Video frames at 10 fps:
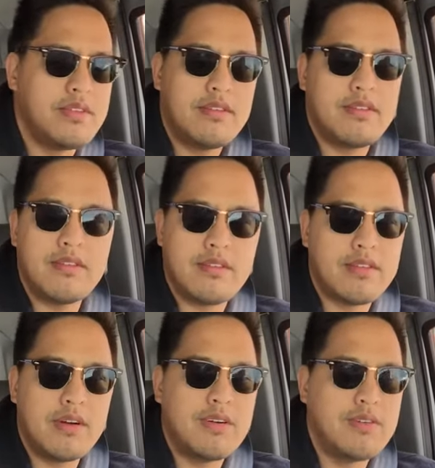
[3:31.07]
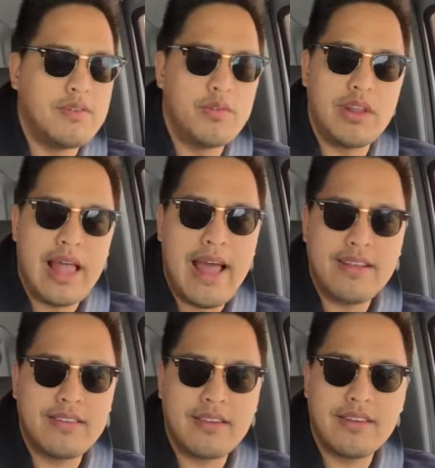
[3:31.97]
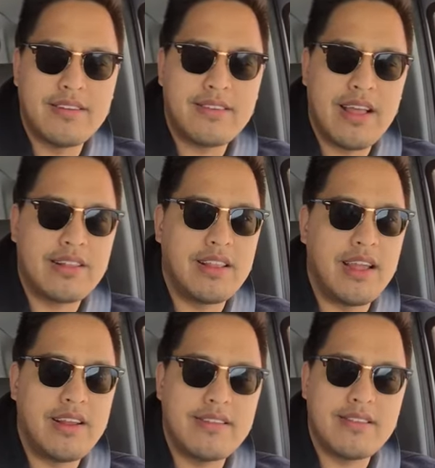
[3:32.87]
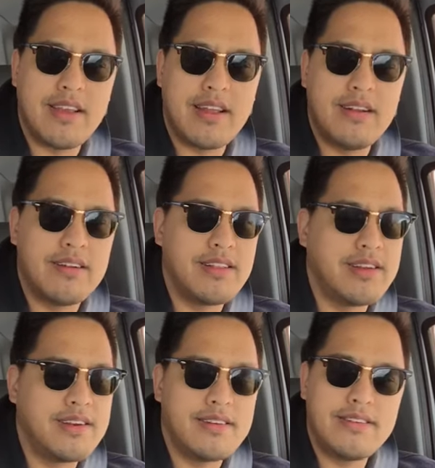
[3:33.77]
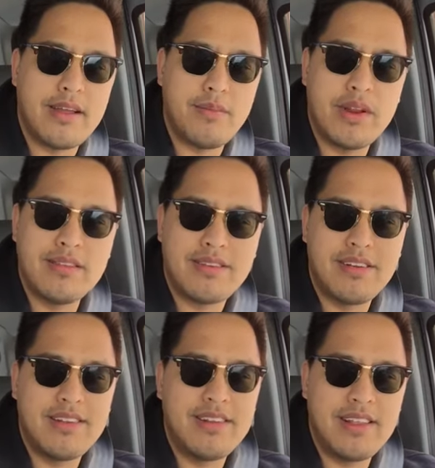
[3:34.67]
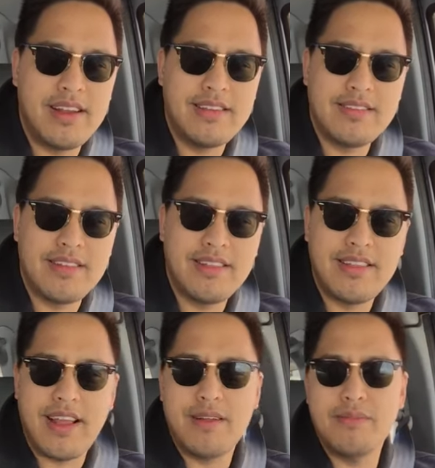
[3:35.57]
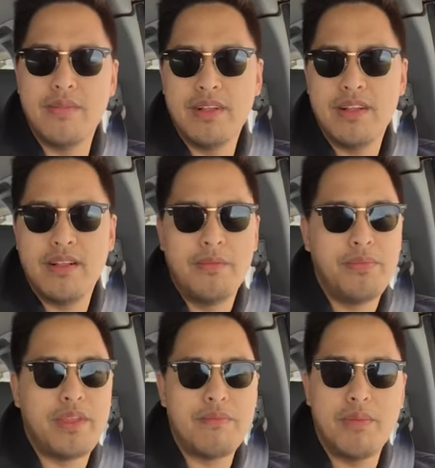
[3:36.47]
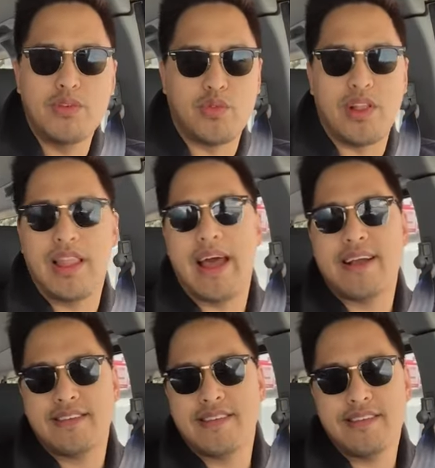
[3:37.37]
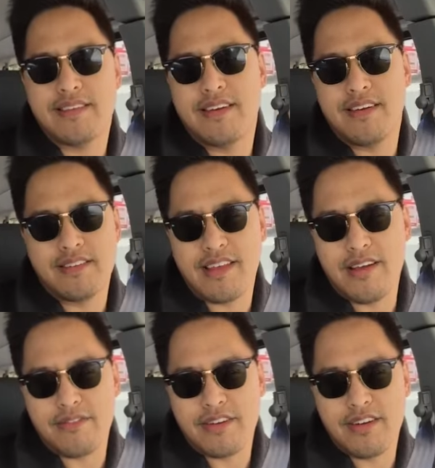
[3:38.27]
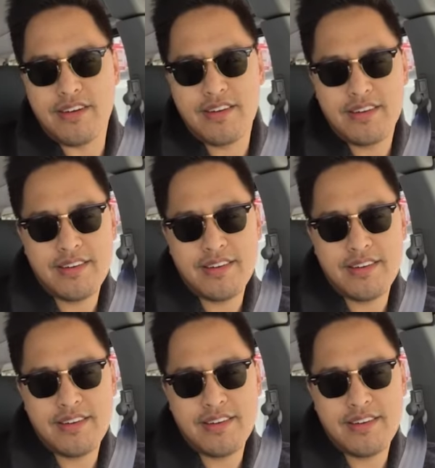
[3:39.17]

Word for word: this is so relaxing, just like the lady said earlier, 10 minutes earlier, the lady said 10, 10 most relaxing songs ever.